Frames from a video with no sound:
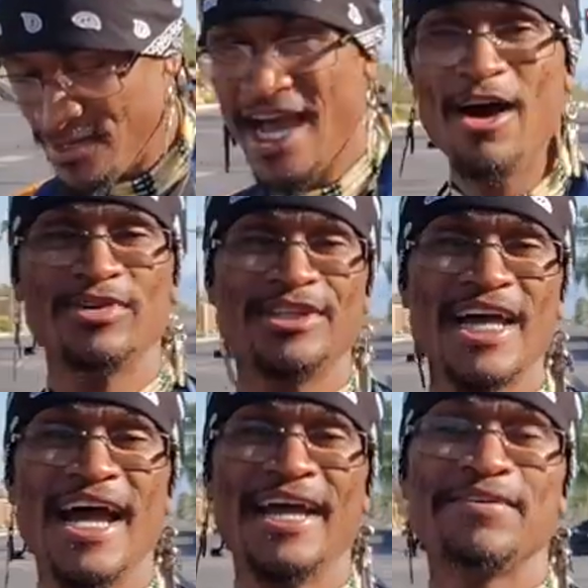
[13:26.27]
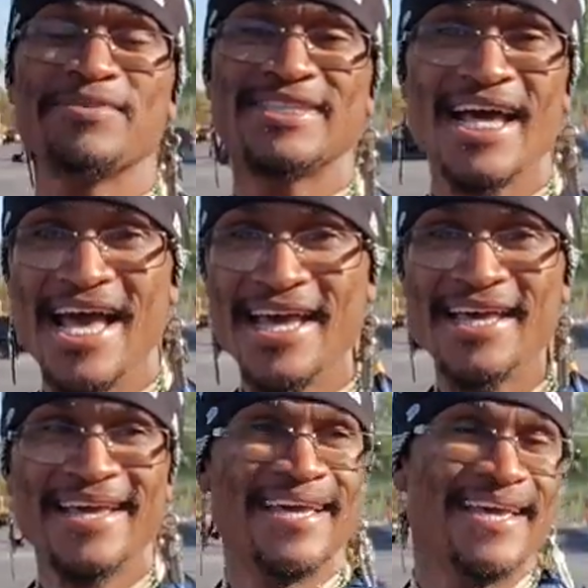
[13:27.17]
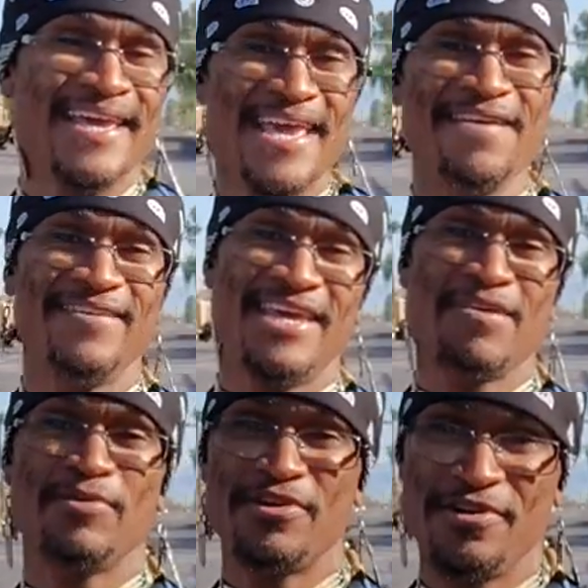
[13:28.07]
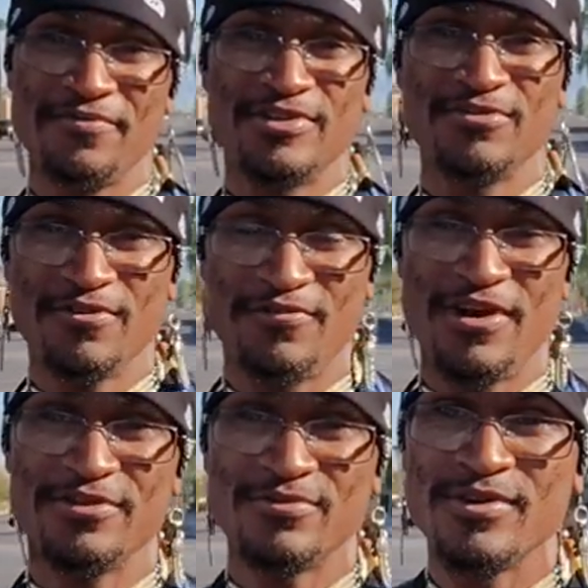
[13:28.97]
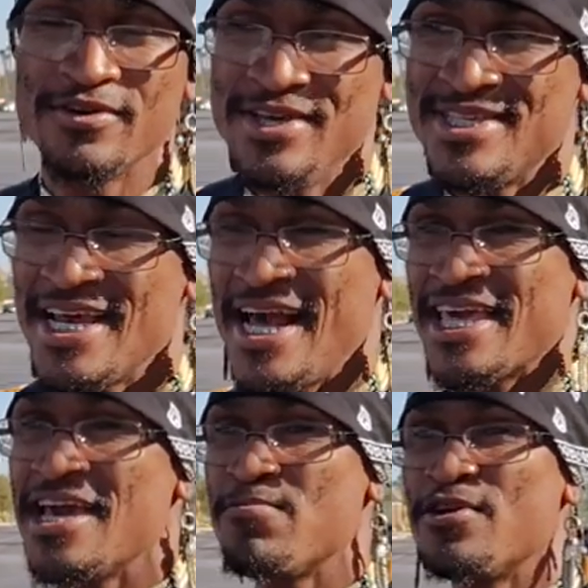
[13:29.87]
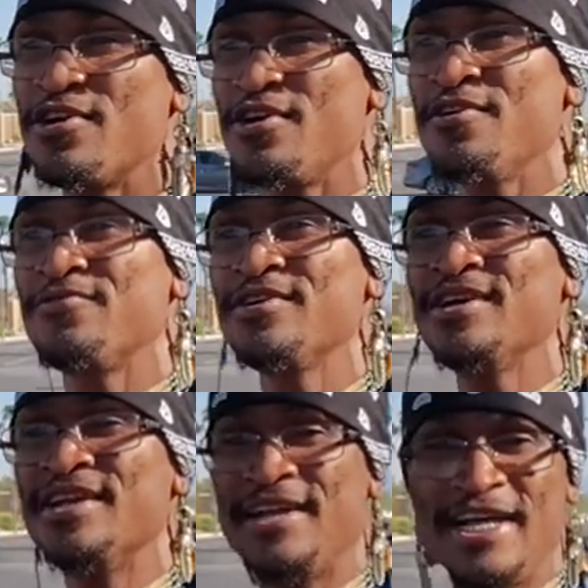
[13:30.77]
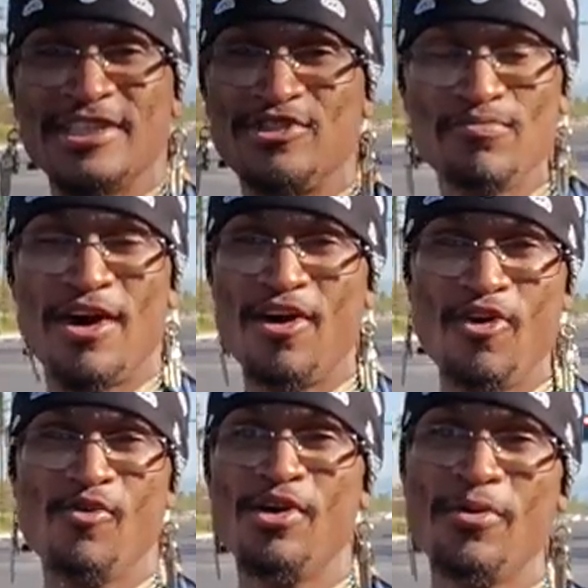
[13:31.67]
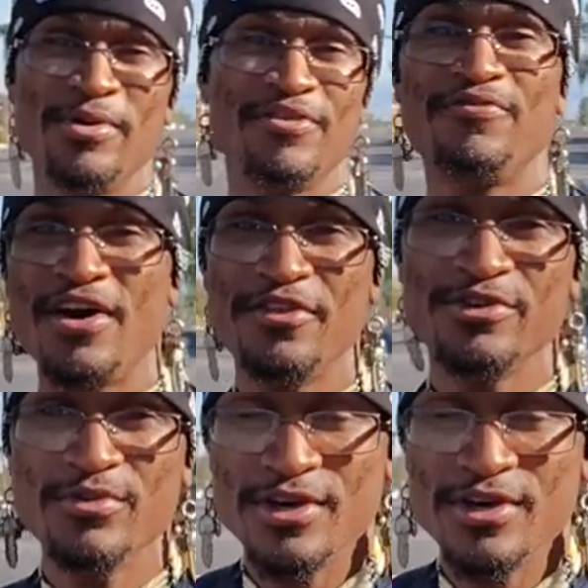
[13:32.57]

Yahweh Shai, the Messiah, he even came on the earth to do the Father's will. He said, I came on the earth not to do my own will, but the Father's